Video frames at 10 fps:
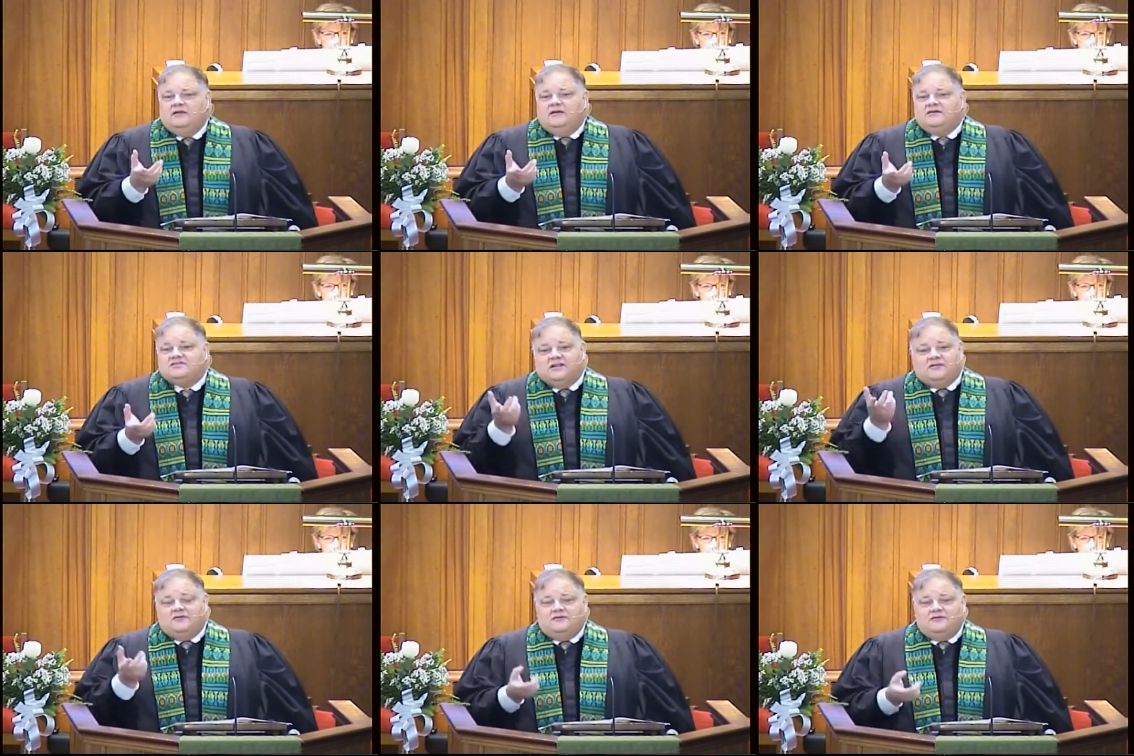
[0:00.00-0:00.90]
As I
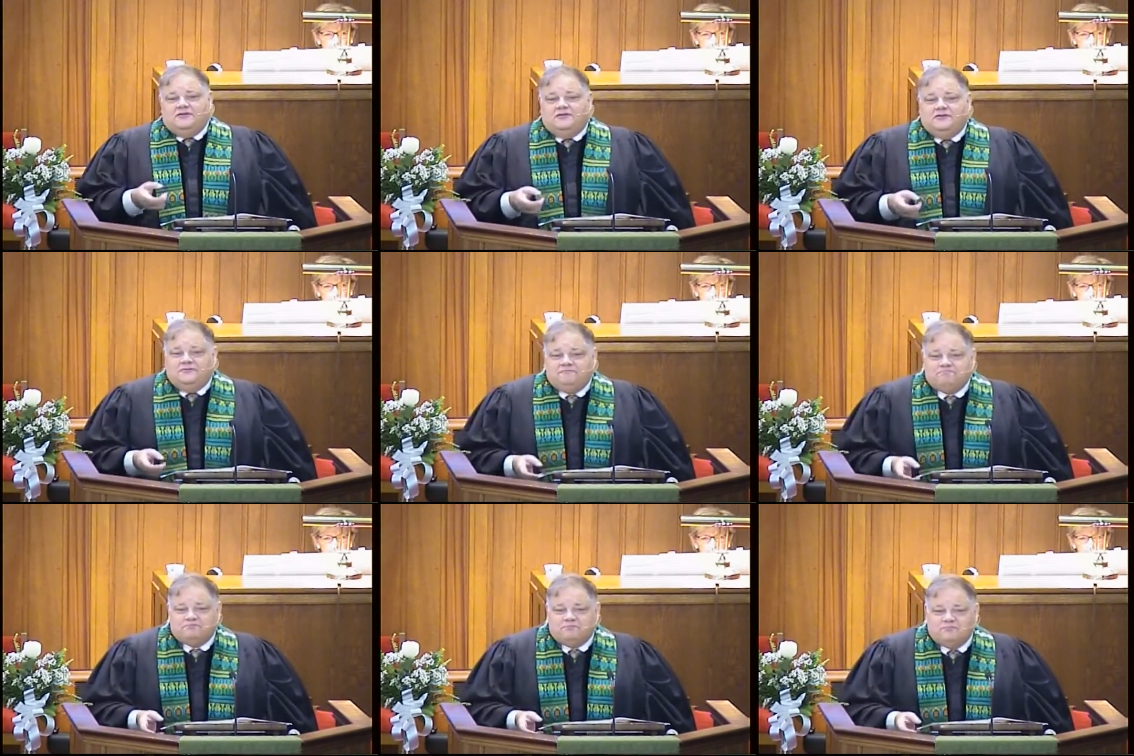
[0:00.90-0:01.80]
learned
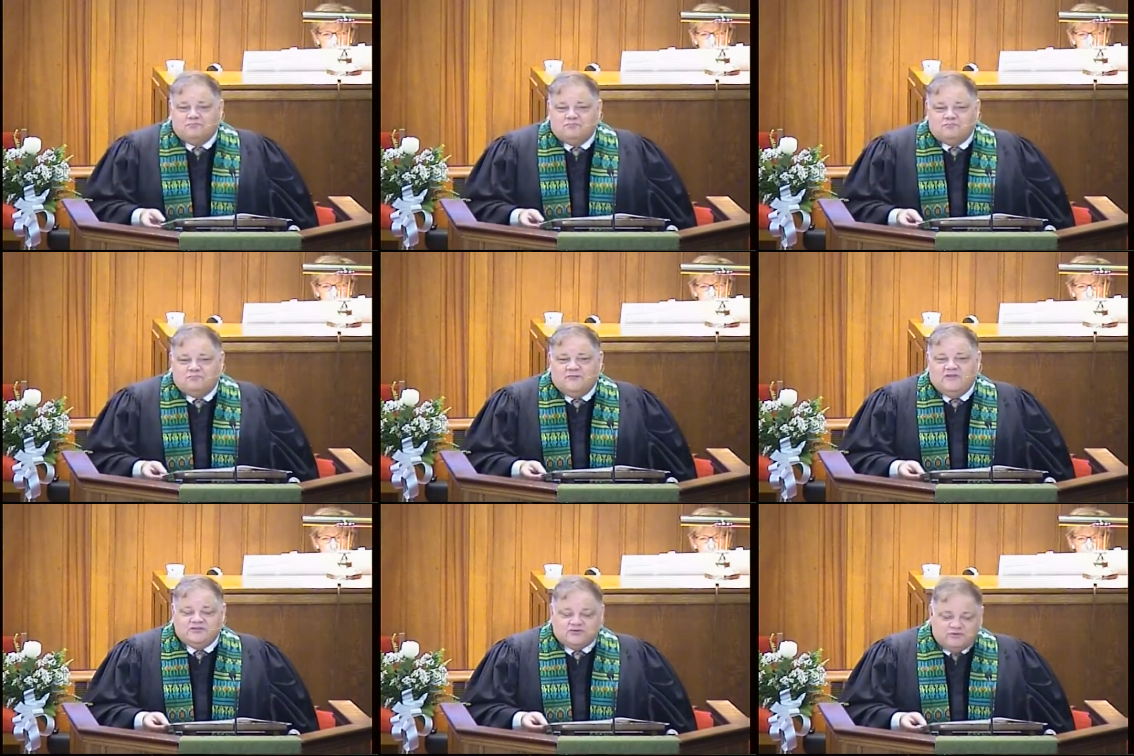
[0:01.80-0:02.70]
in
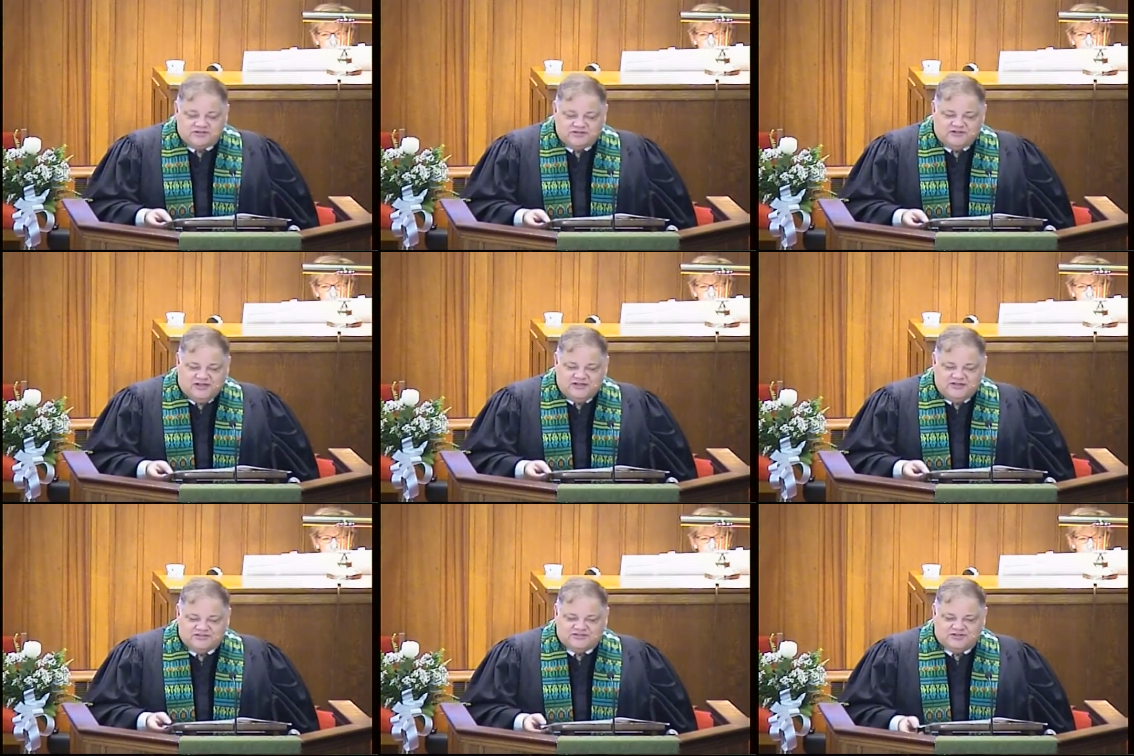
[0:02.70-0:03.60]
these recent
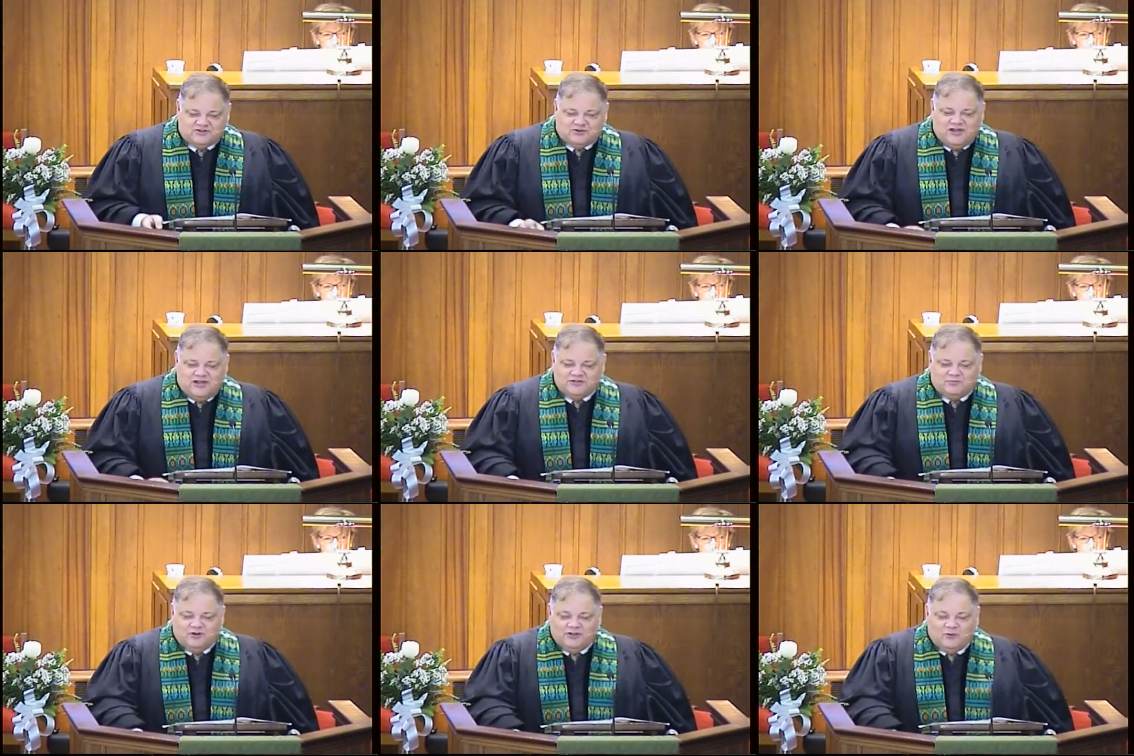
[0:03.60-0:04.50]
days, as I tried to
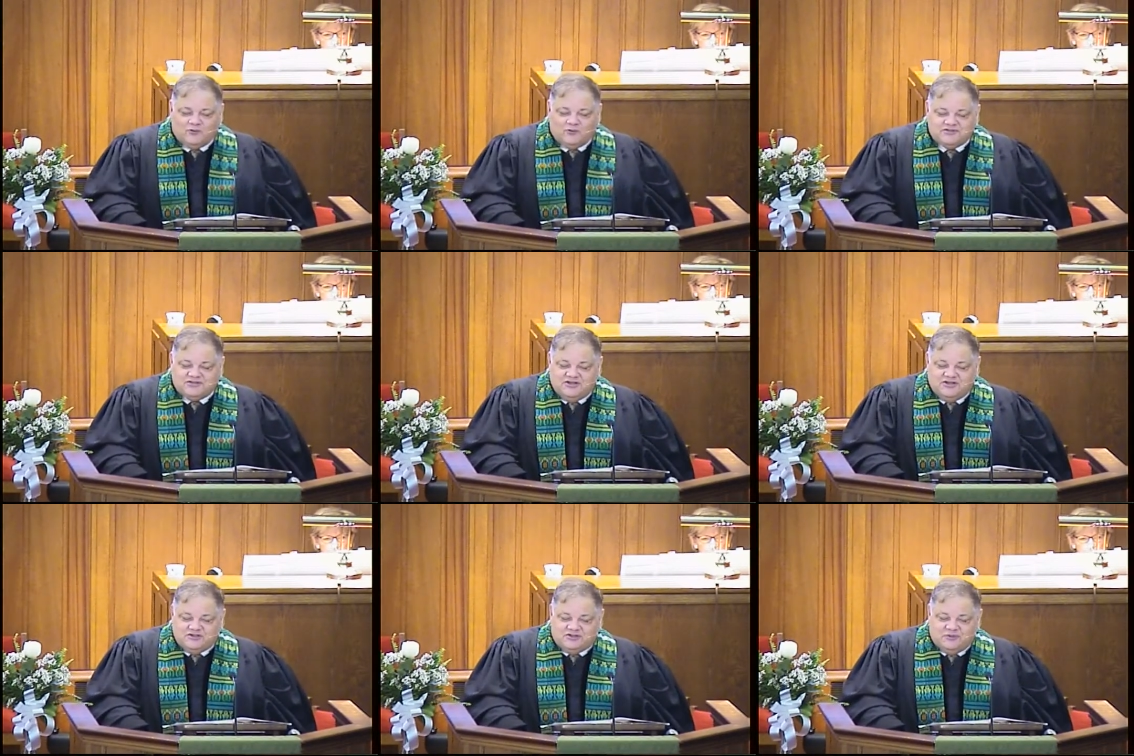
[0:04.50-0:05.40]
bring
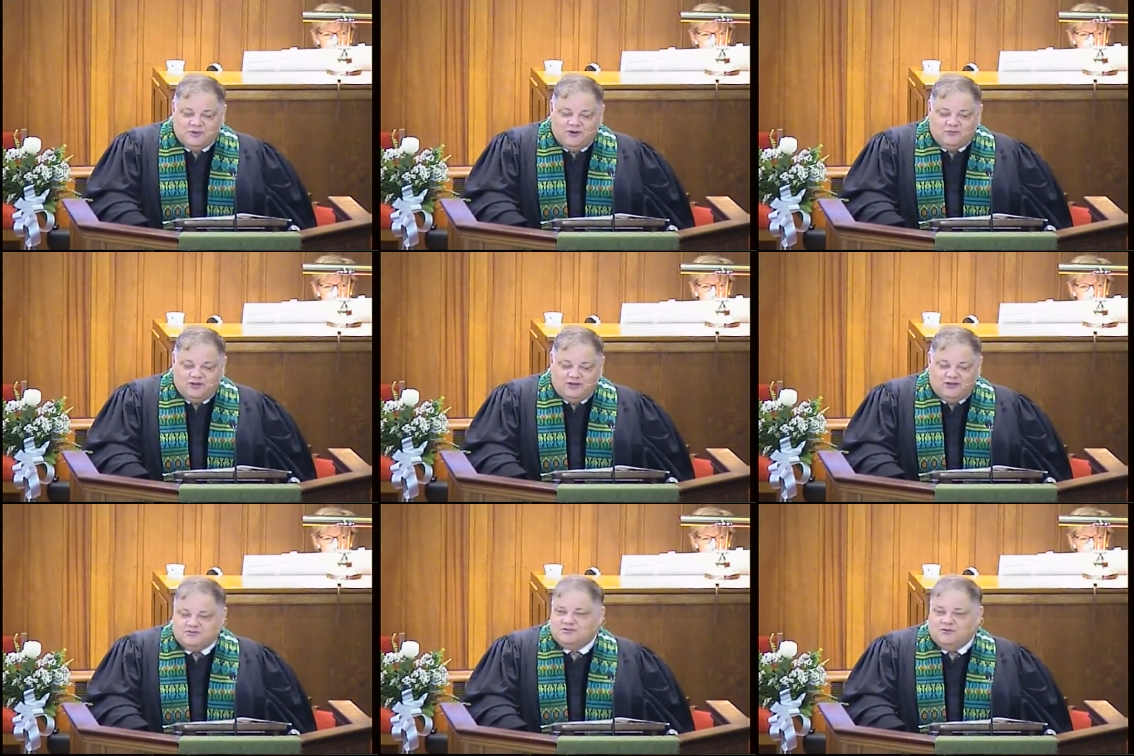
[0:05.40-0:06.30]
organization to my own
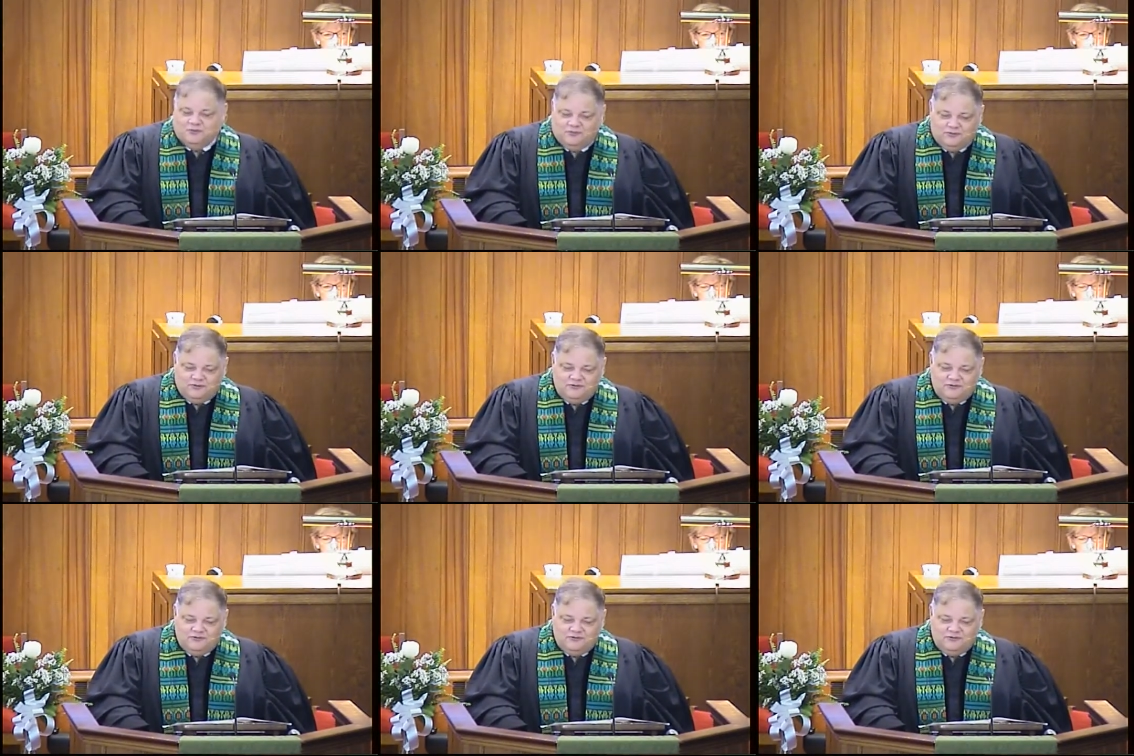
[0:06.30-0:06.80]
household,